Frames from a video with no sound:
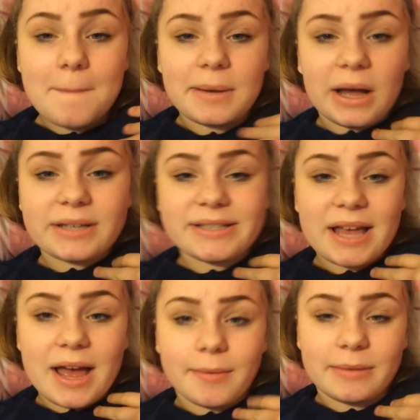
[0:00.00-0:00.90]
But
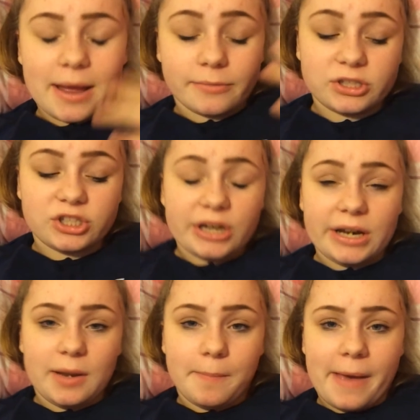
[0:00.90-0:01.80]
um, yeah, I'm just
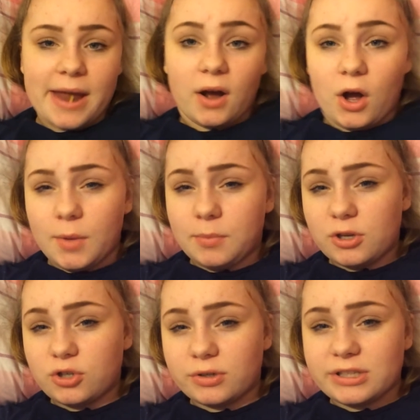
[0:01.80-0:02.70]
chilling in bed. I hope you
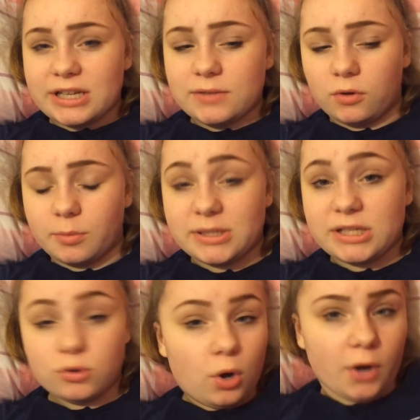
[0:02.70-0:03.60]
enjoyed today's vlogmas.
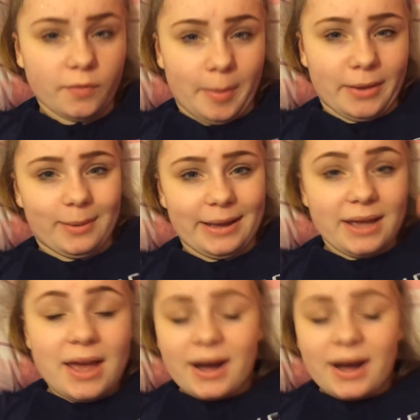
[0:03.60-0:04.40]
It's not over, by the way.